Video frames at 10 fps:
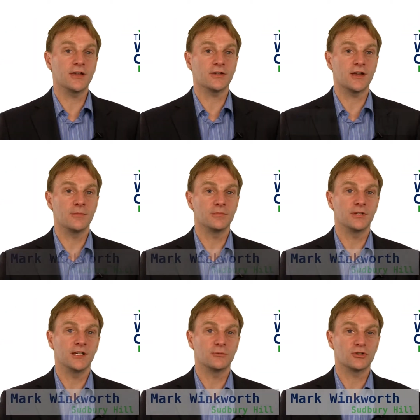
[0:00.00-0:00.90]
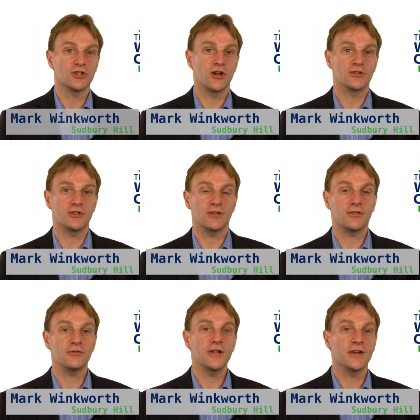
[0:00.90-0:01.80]
The other company was
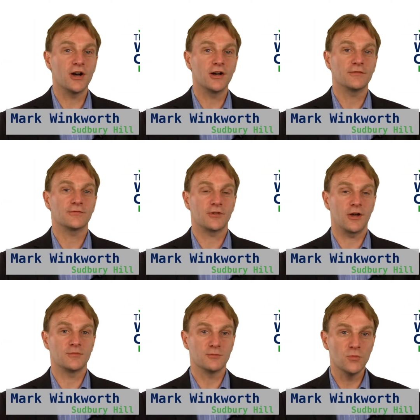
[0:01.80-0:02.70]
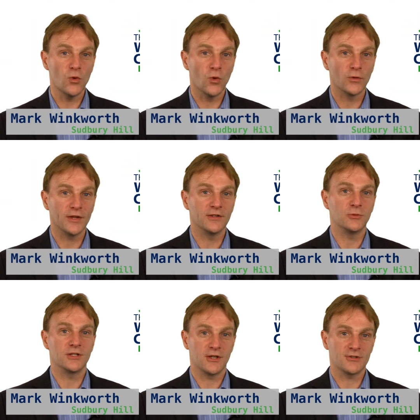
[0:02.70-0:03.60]
charging 3.5 times more than
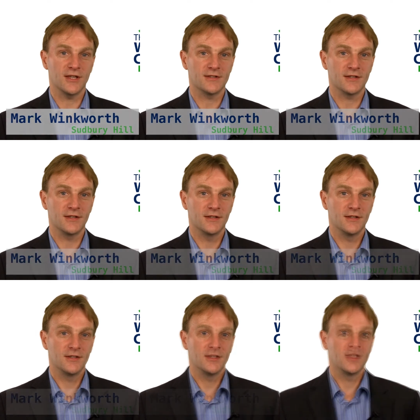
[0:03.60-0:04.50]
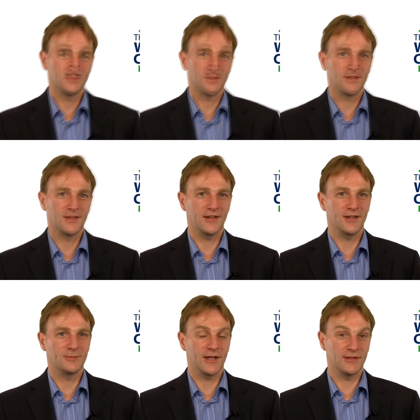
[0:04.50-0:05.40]
the Window Centre.
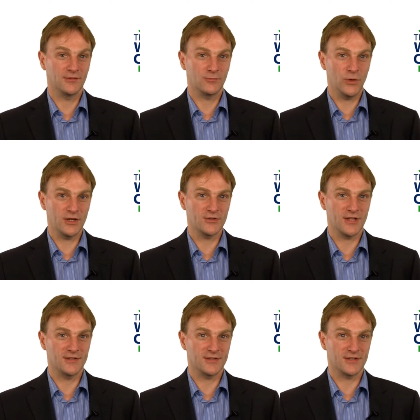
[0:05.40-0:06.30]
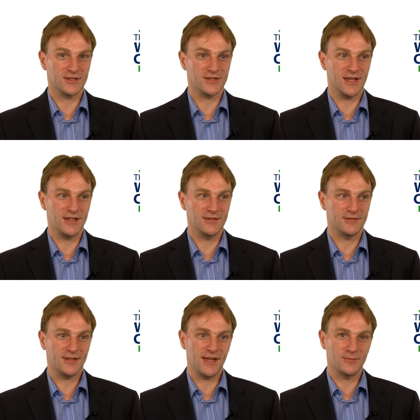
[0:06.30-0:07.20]
And Window Centre, as I say,
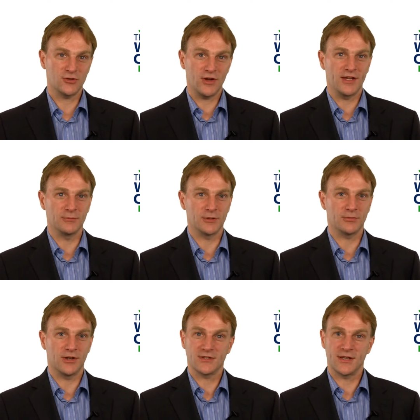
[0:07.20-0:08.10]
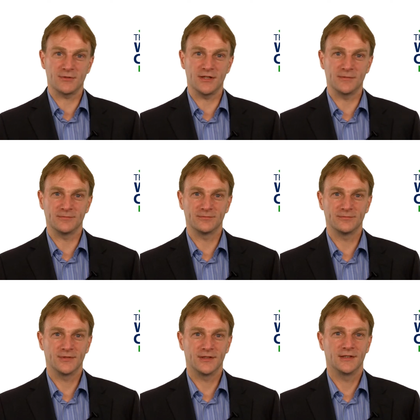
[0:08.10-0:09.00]
came straight in with the price, that was it.
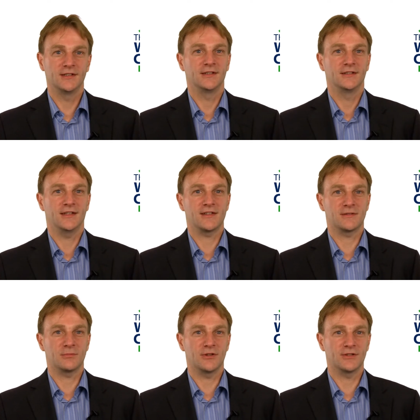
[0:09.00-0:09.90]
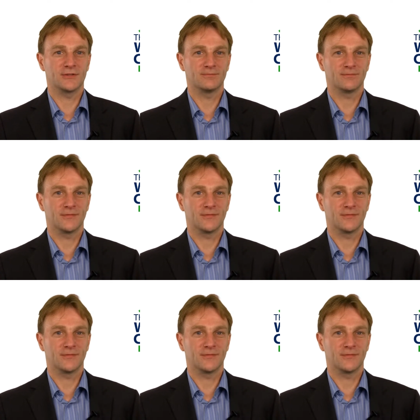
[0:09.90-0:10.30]
That's the price.